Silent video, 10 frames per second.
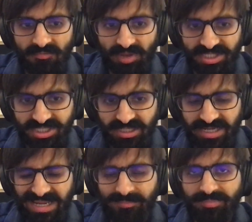venture
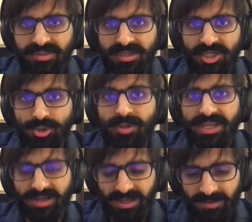named
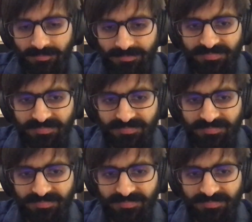Yogi Ray.